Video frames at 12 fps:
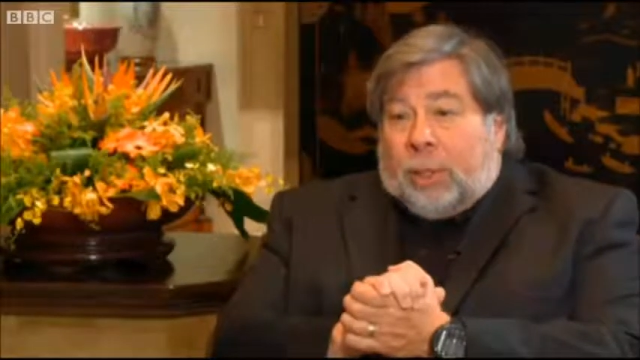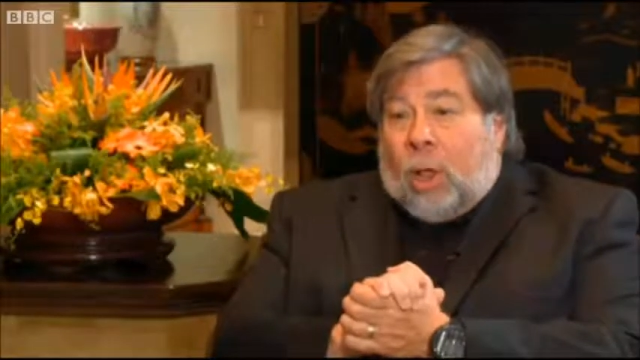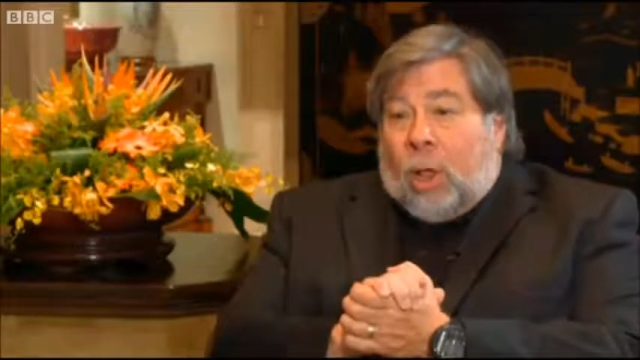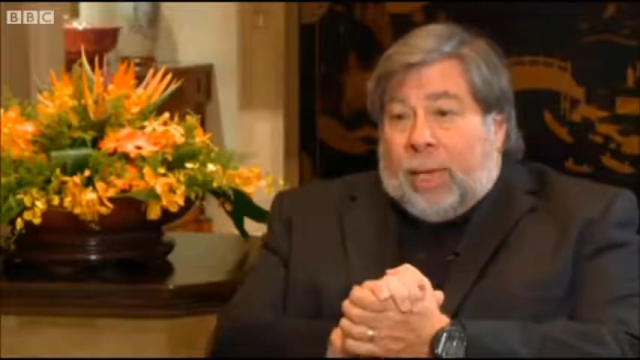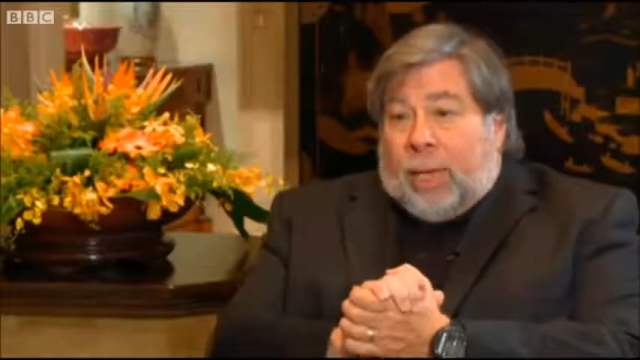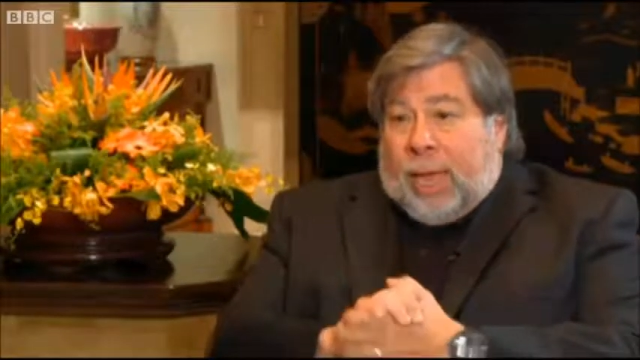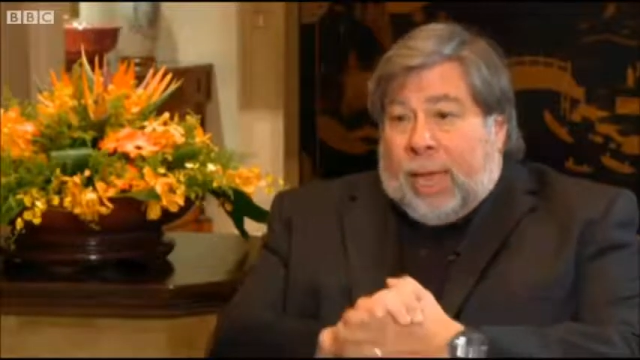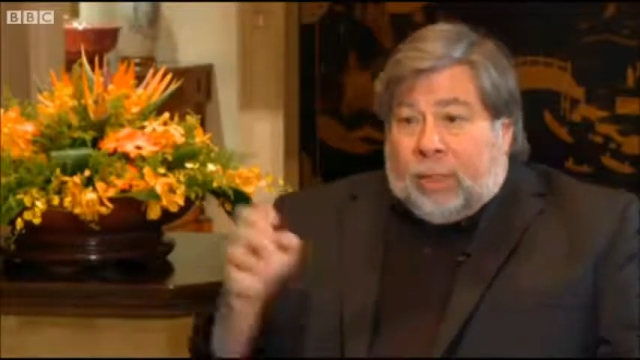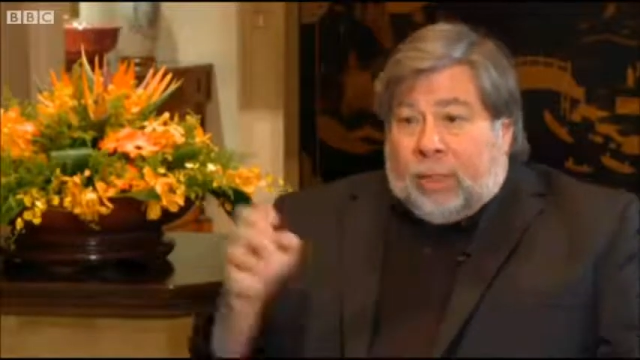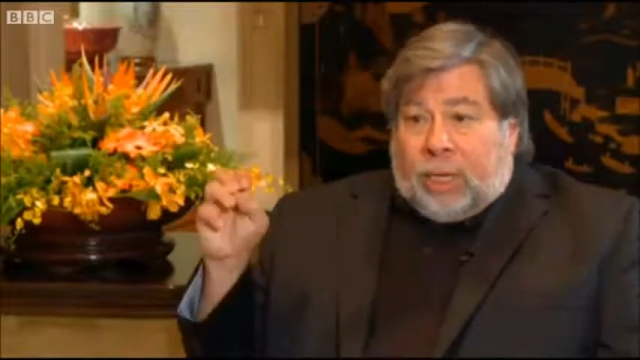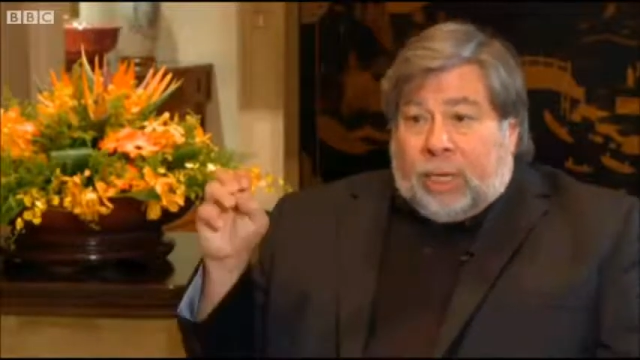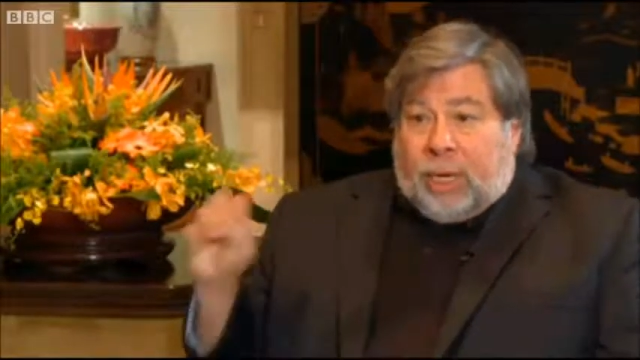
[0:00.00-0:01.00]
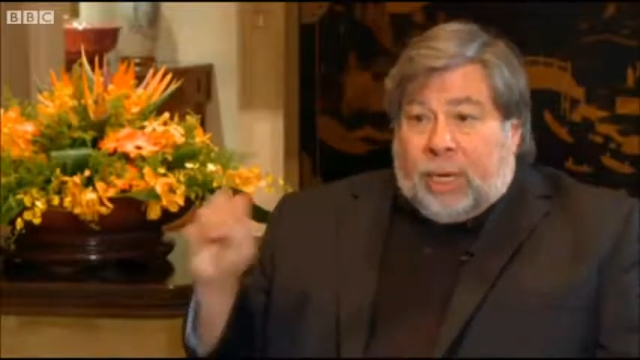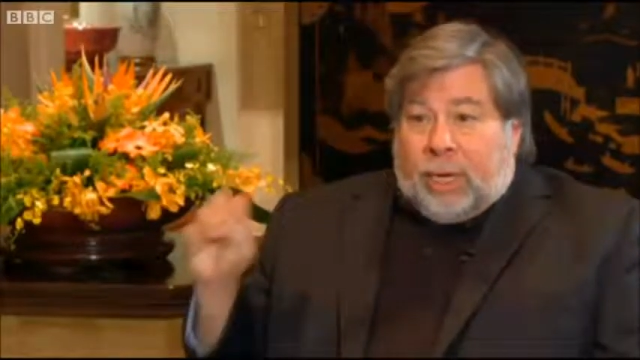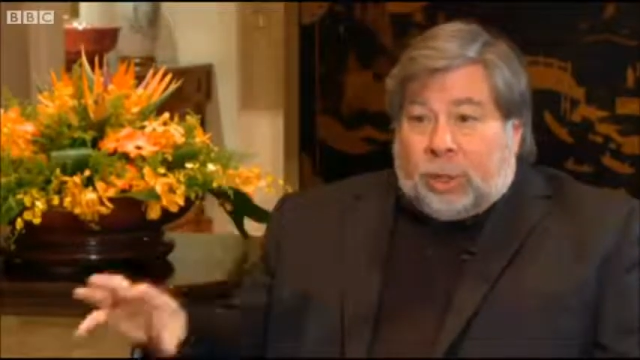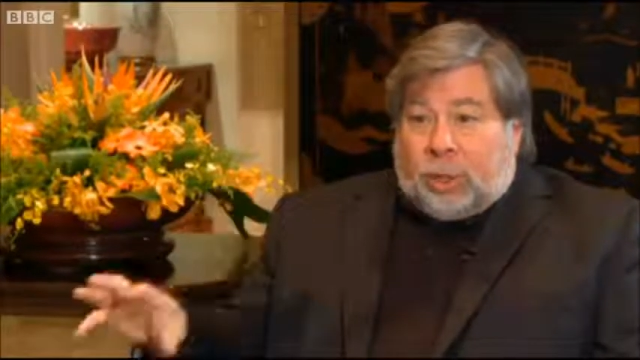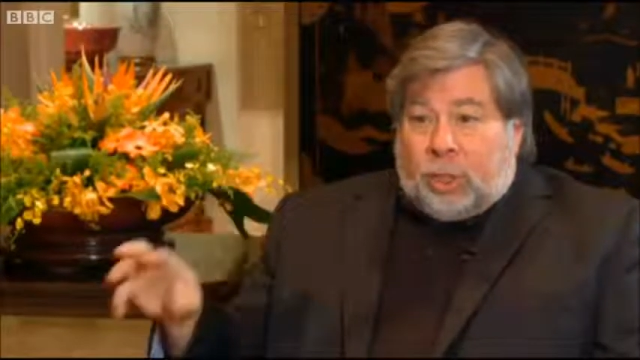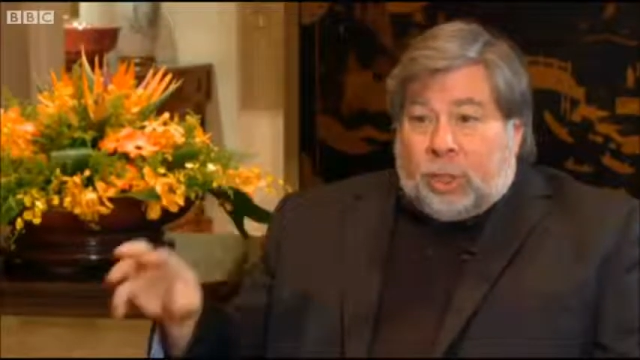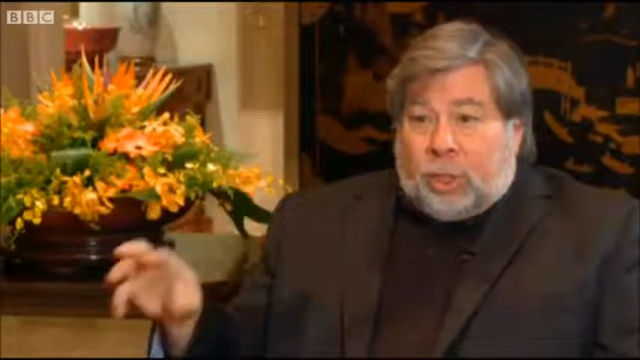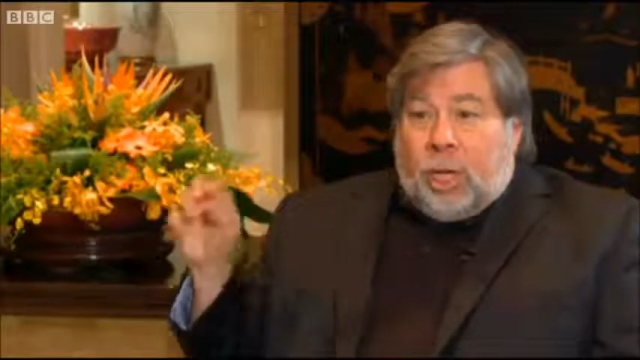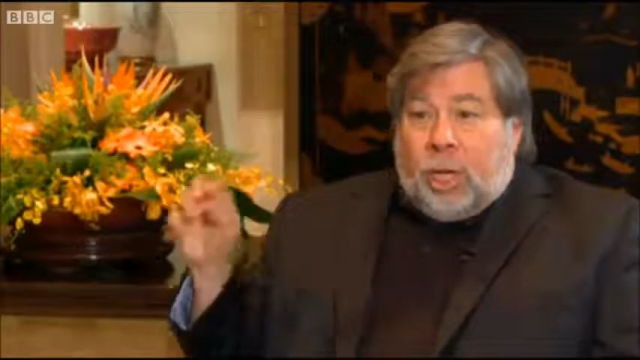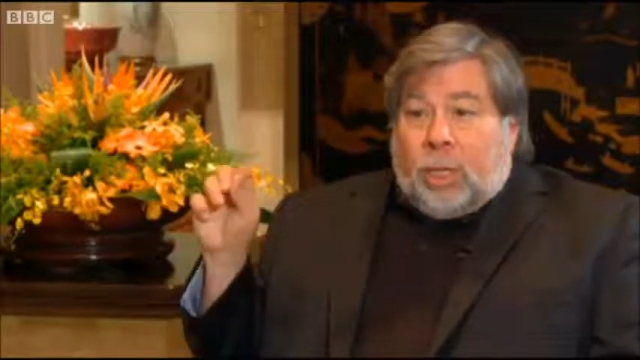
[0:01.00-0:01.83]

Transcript: that already have the connections,